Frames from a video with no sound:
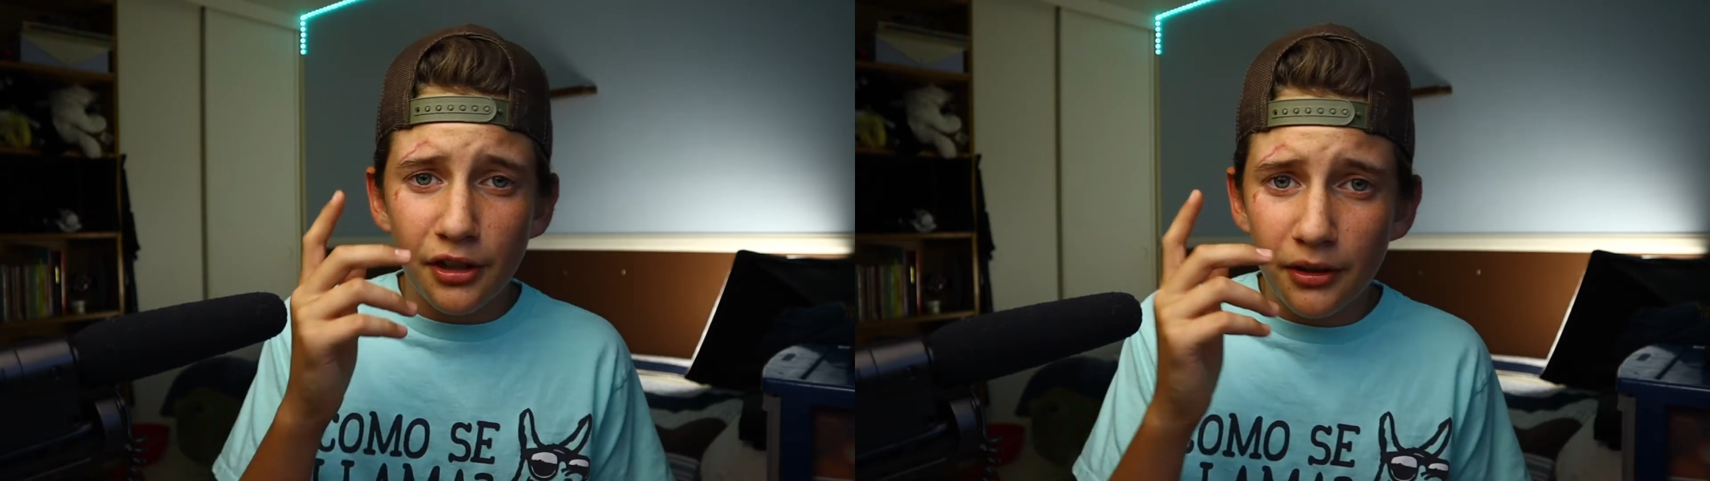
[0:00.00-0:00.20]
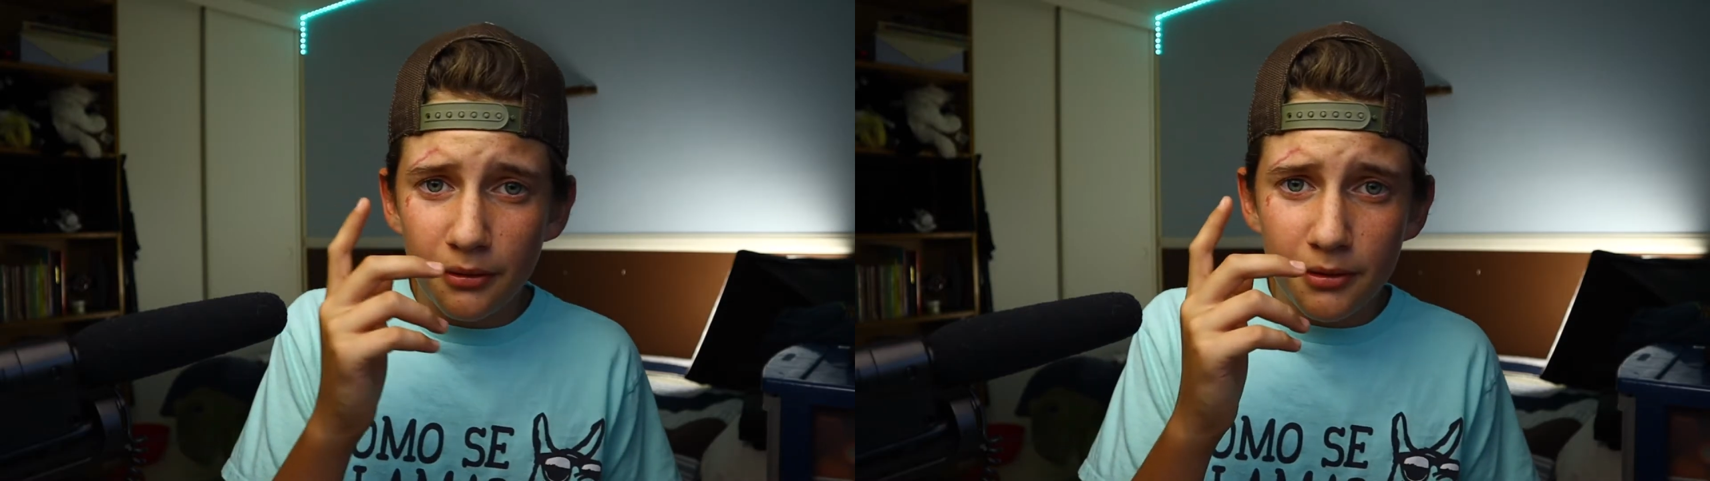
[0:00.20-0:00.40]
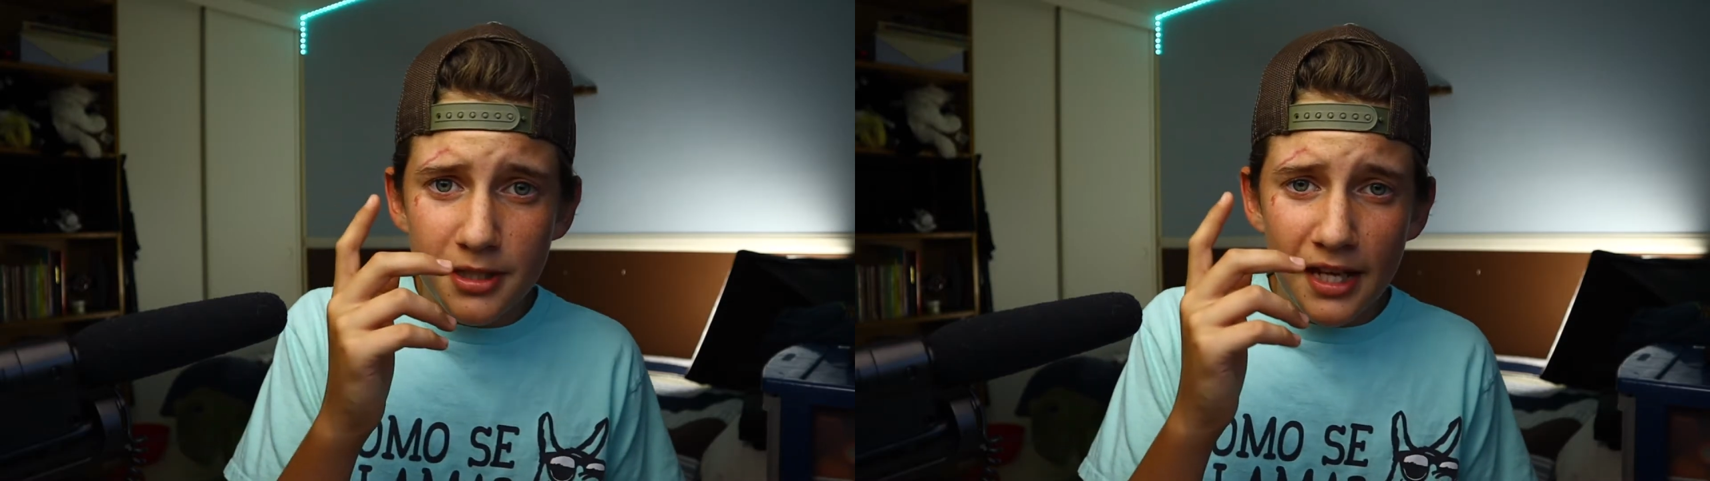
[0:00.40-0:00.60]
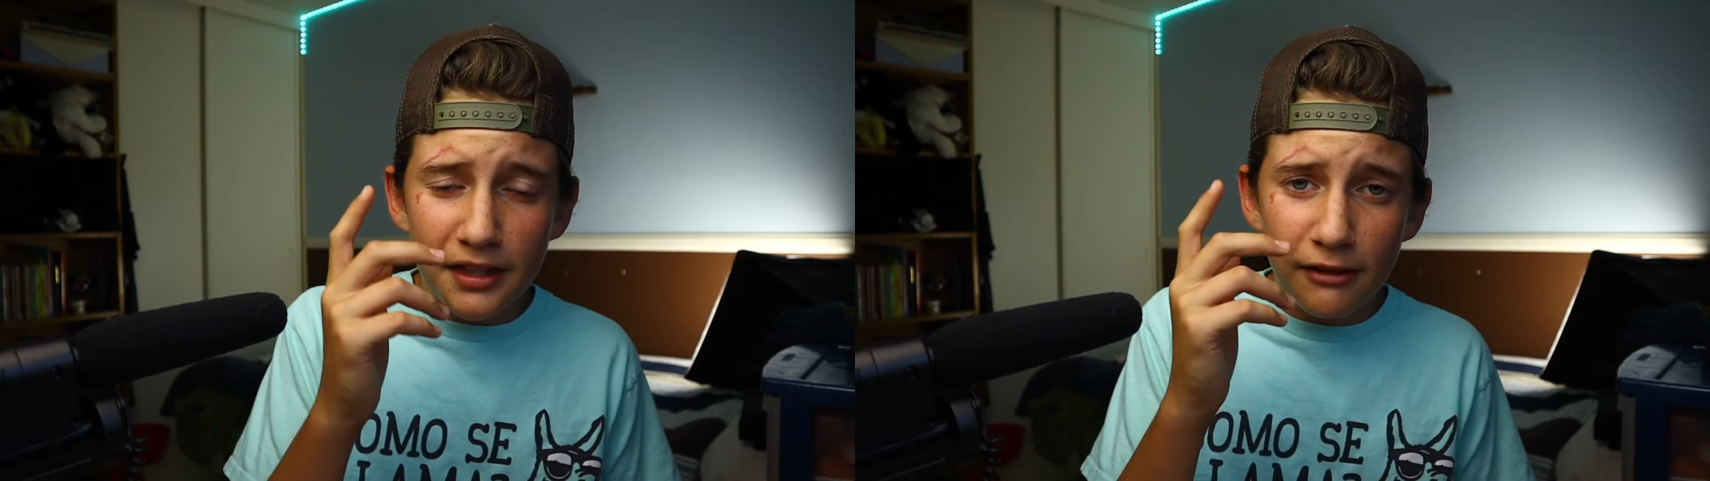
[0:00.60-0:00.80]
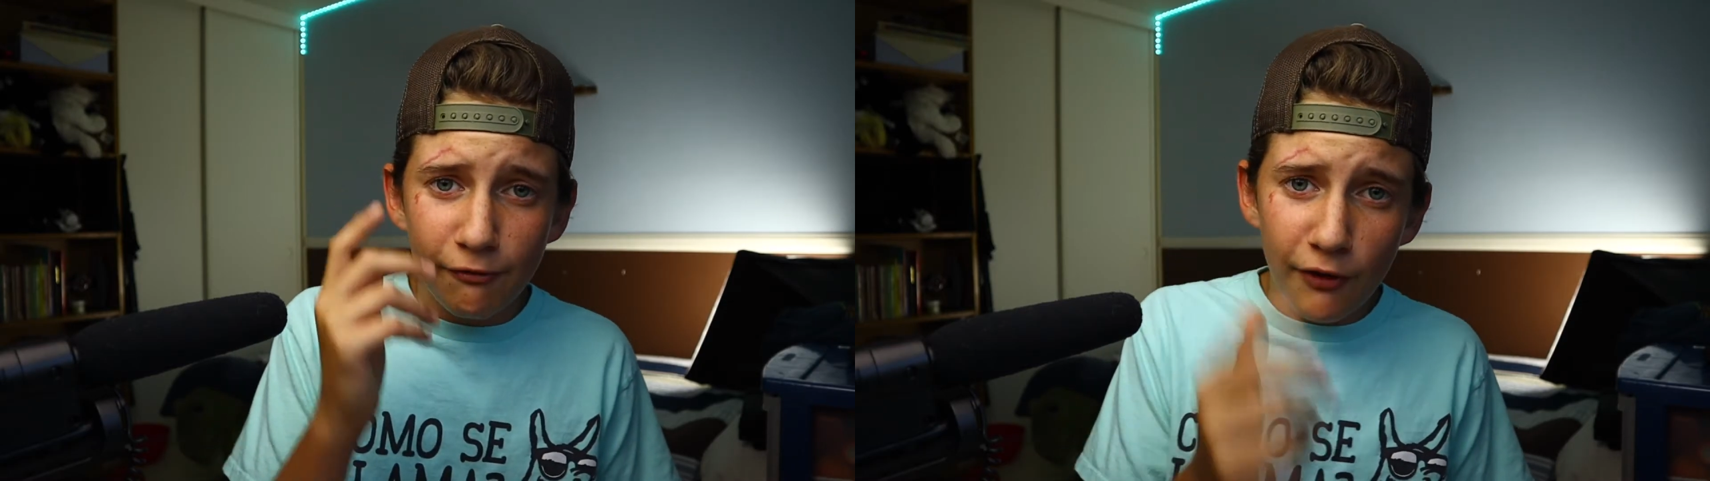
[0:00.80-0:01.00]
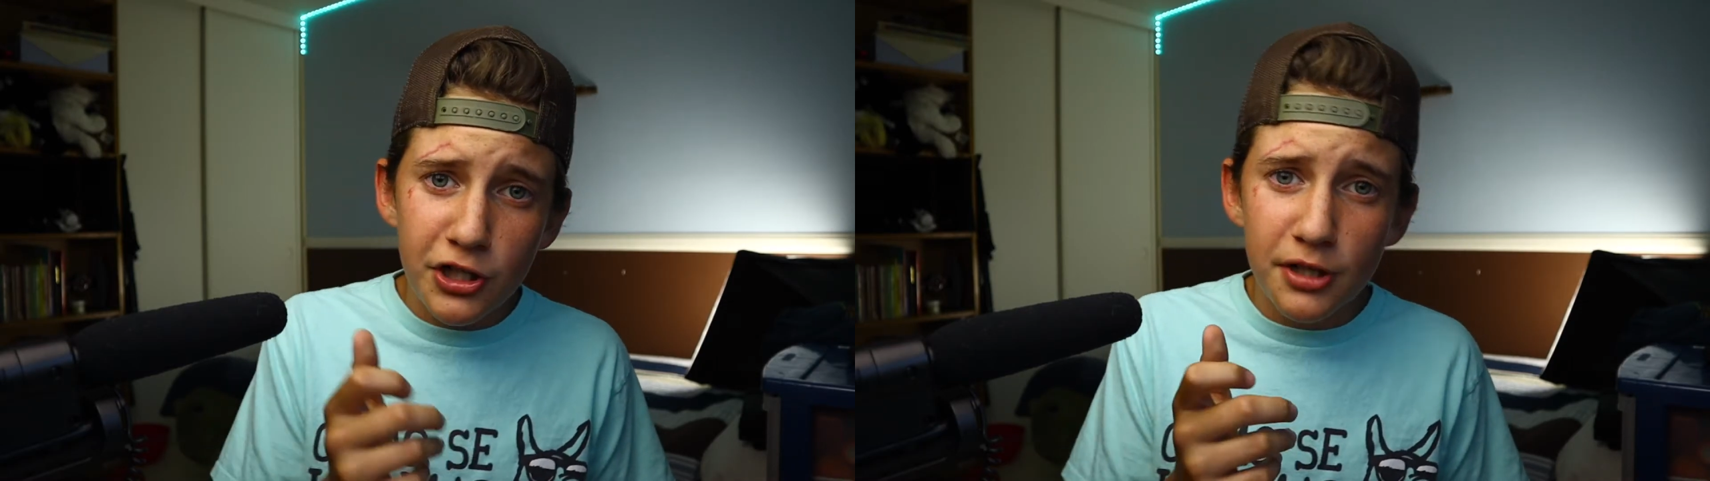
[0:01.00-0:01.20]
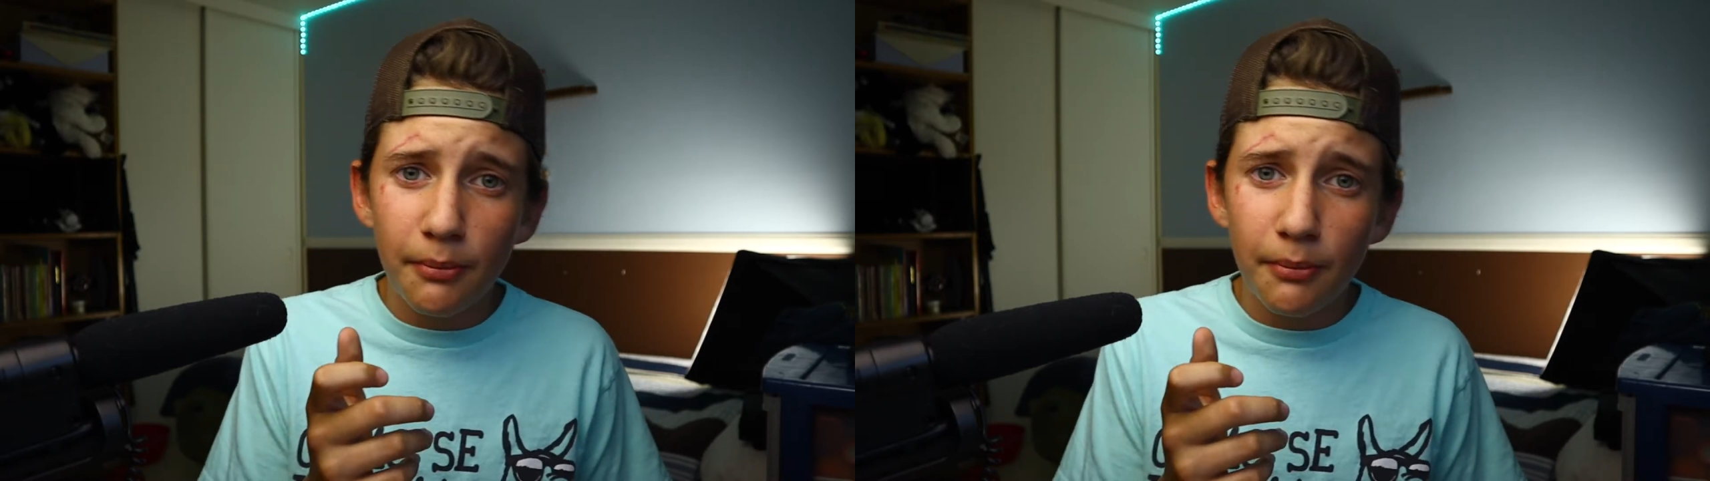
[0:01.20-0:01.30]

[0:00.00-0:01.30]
could set the function